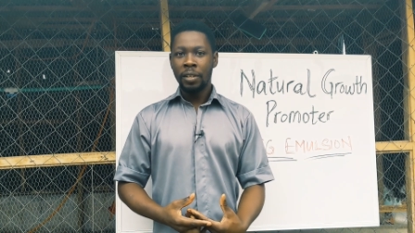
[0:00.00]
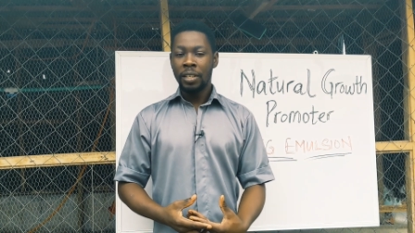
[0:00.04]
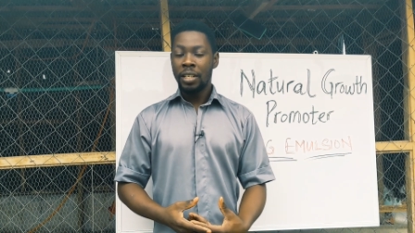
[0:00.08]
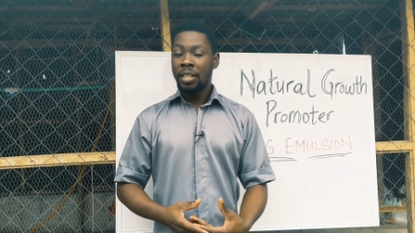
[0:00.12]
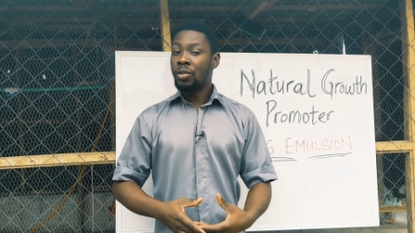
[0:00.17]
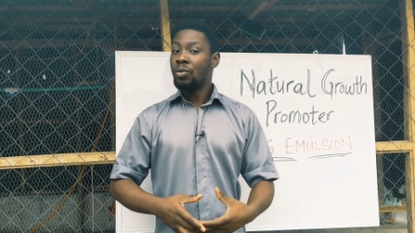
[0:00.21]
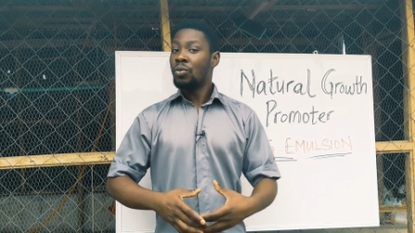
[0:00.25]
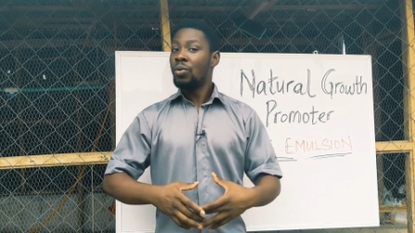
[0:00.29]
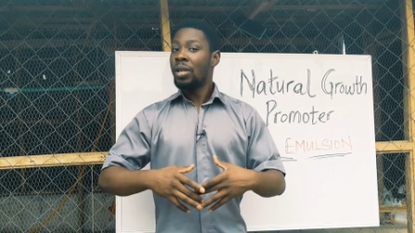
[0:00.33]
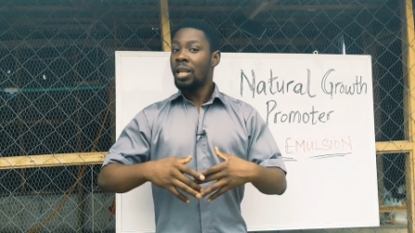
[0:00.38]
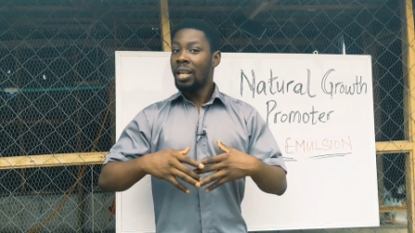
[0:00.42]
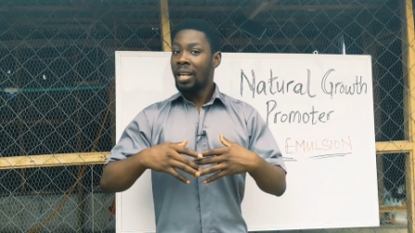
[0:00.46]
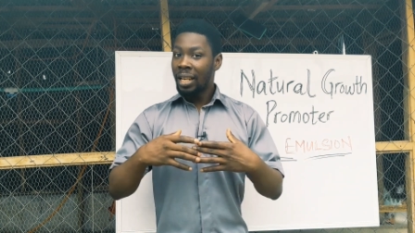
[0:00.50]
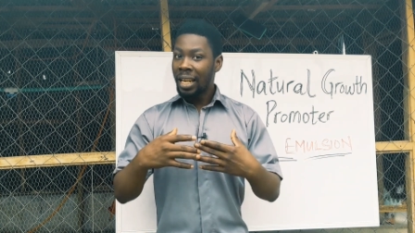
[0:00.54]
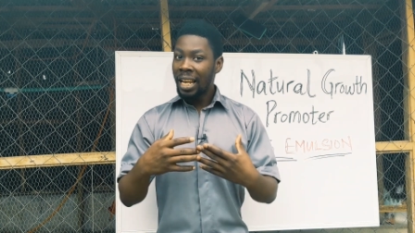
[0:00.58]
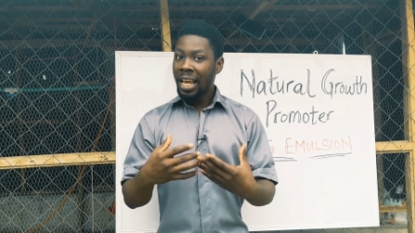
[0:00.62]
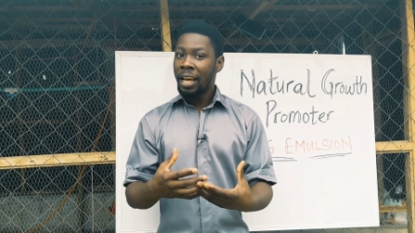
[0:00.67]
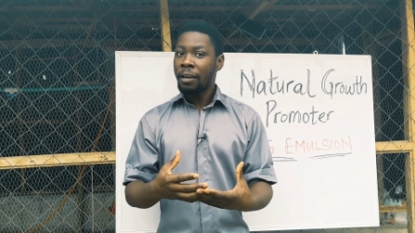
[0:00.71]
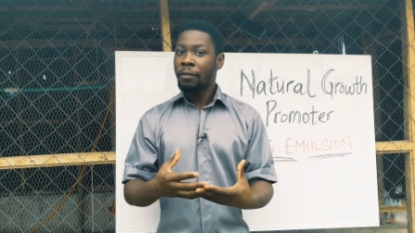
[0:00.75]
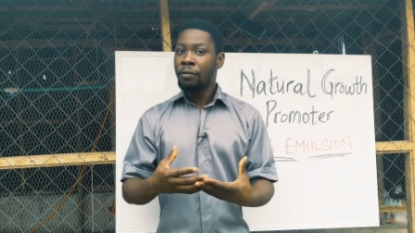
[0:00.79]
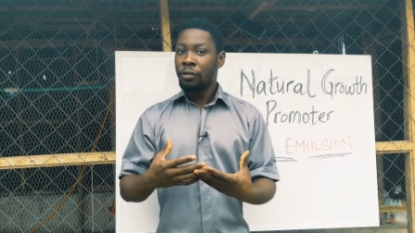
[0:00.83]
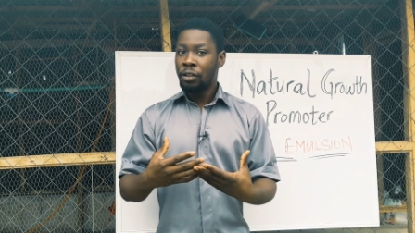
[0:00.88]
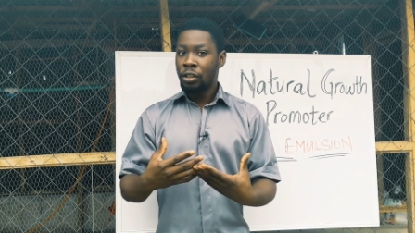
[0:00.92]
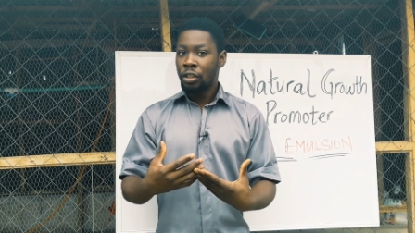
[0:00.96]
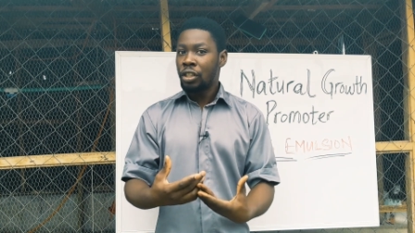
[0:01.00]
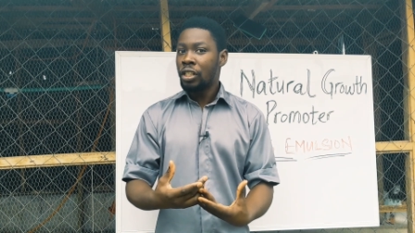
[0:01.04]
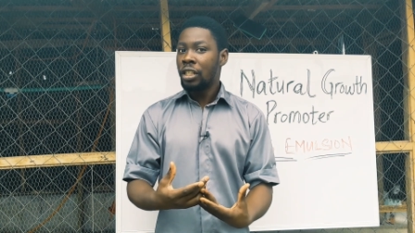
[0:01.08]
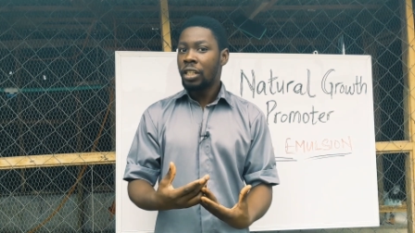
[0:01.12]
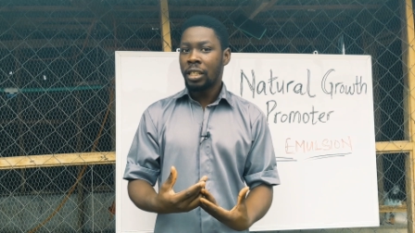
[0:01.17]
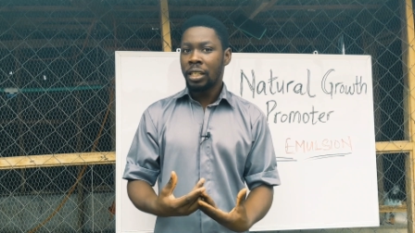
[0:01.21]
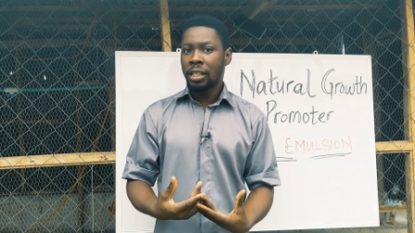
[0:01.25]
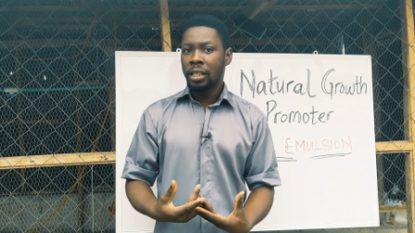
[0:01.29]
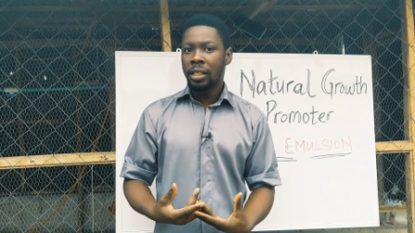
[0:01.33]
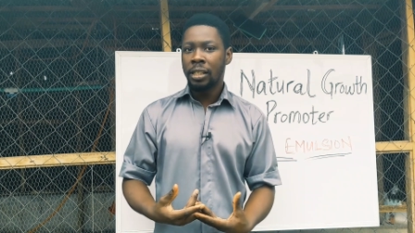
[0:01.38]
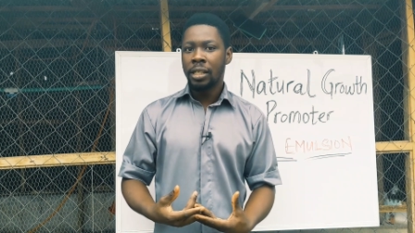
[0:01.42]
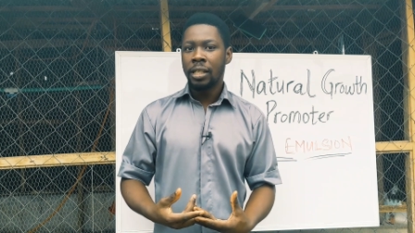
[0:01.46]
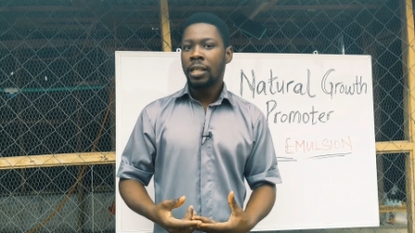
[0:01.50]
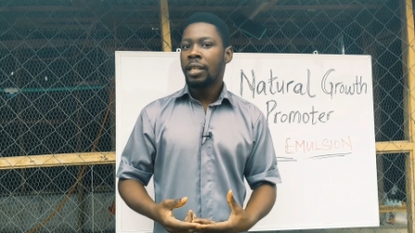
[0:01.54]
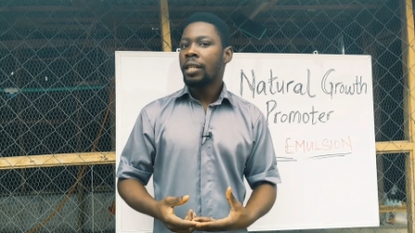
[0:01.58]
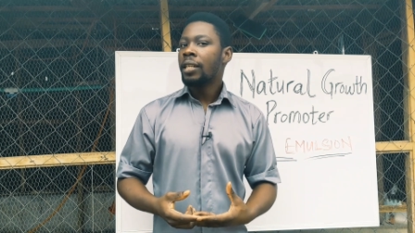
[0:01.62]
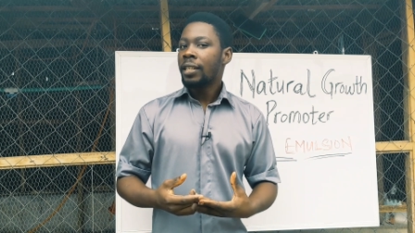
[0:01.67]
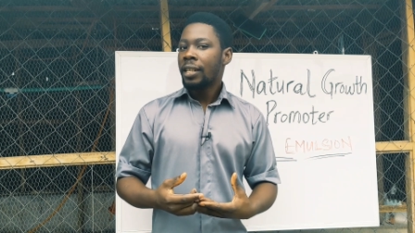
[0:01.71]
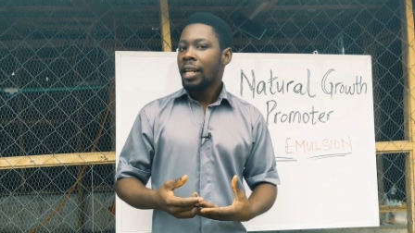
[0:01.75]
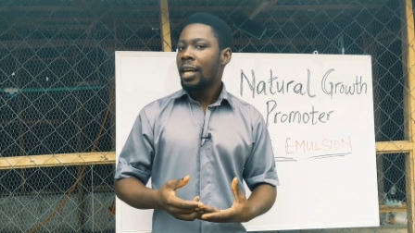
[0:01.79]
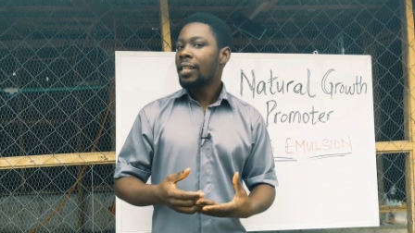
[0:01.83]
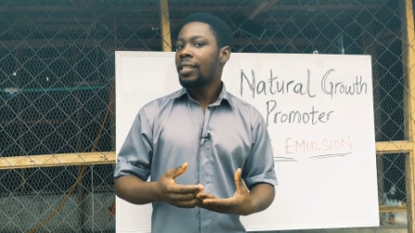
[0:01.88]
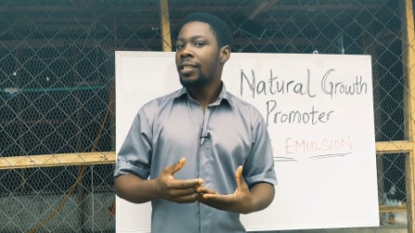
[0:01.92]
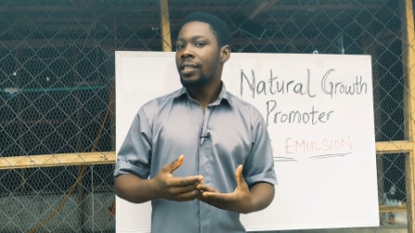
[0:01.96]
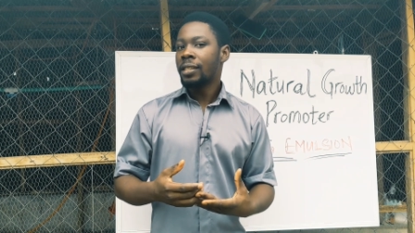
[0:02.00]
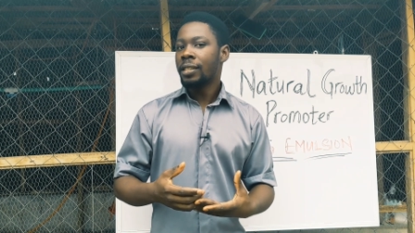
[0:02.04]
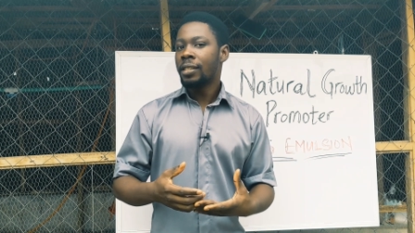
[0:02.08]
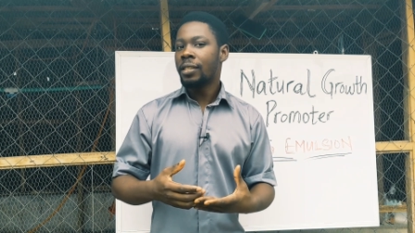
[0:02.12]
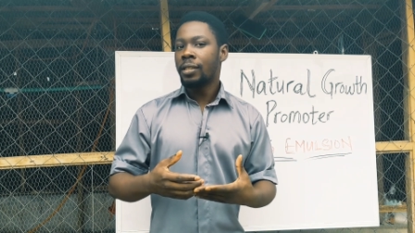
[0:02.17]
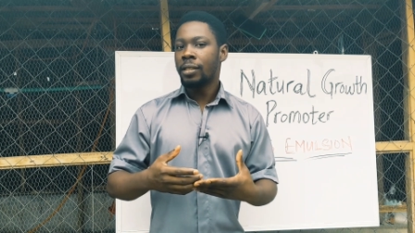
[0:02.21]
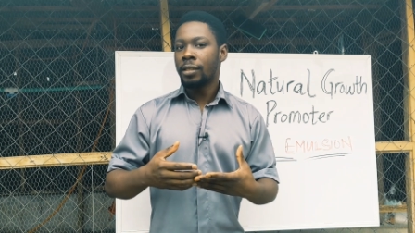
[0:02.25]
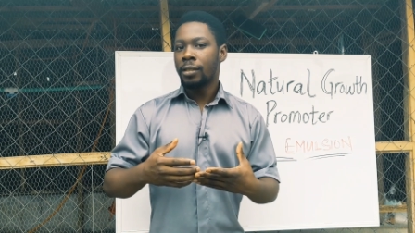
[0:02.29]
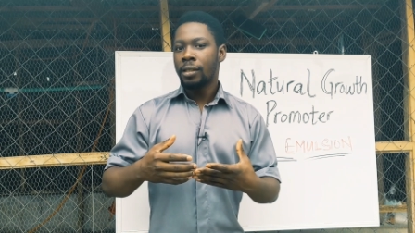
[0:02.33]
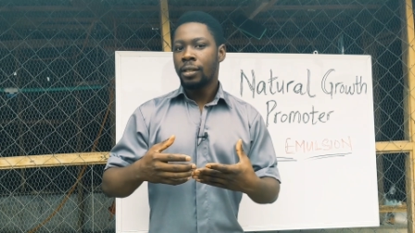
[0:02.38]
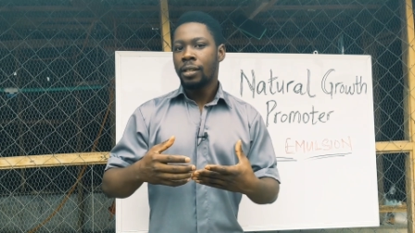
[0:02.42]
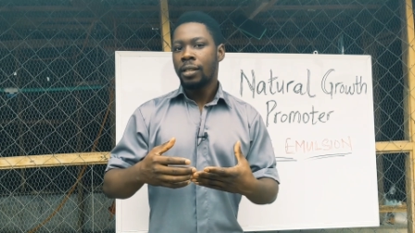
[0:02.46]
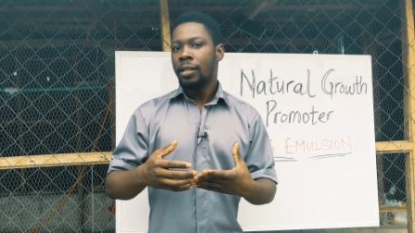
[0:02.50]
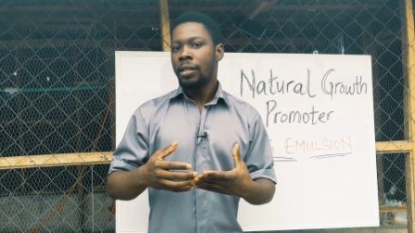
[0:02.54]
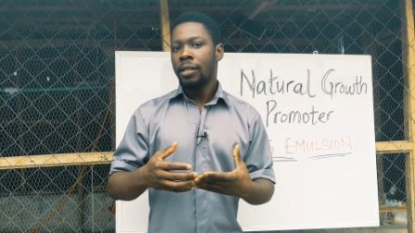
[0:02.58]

Into a live chicken. That is,